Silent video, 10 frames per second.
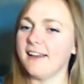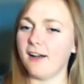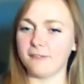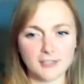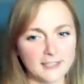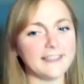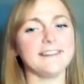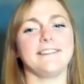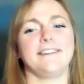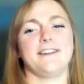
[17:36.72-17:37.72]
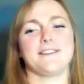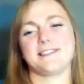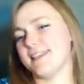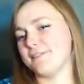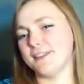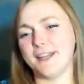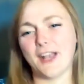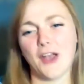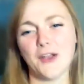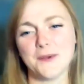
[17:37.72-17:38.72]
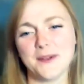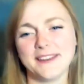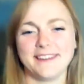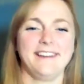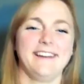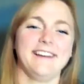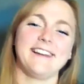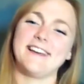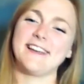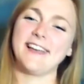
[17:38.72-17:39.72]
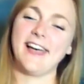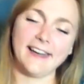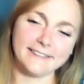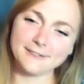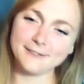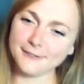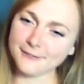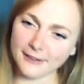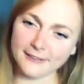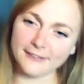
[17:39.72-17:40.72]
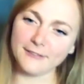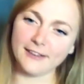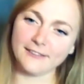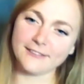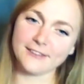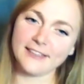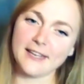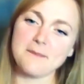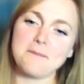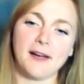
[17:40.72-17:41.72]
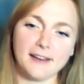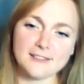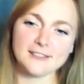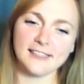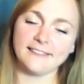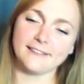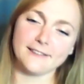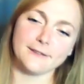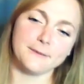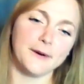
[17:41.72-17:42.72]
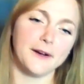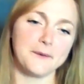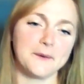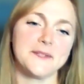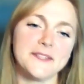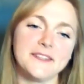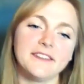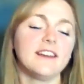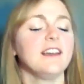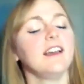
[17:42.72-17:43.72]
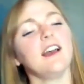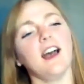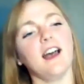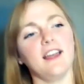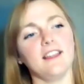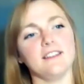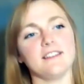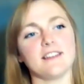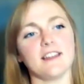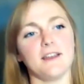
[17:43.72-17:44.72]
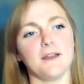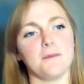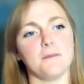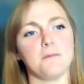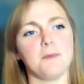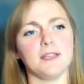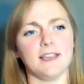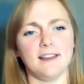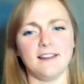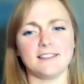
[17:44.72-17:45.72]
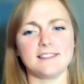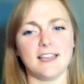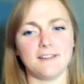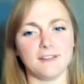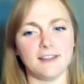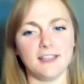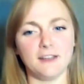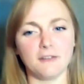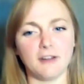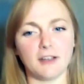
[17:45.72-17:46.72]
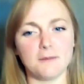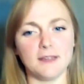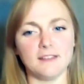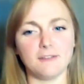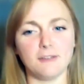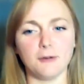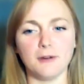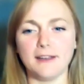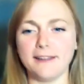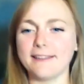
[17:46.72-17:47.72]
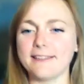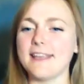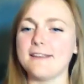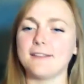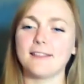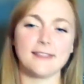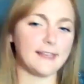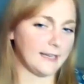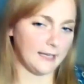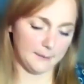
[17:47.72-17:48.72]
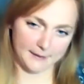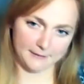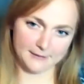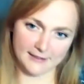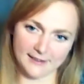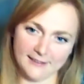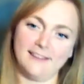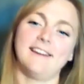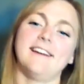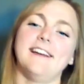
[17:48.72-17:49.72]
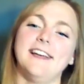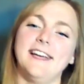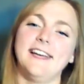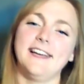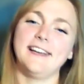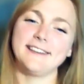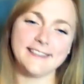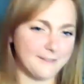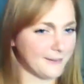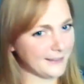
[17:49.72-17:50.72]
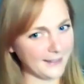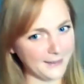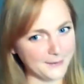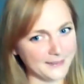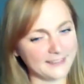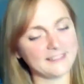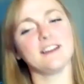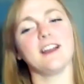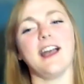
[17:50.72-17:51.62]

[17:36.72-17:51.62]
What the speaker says: I've done it, given it a go, like had fun while doing it, but actually this isn't what I want to do. And but yeah, I definitely recommend, if you're even thinking about it, give it a go.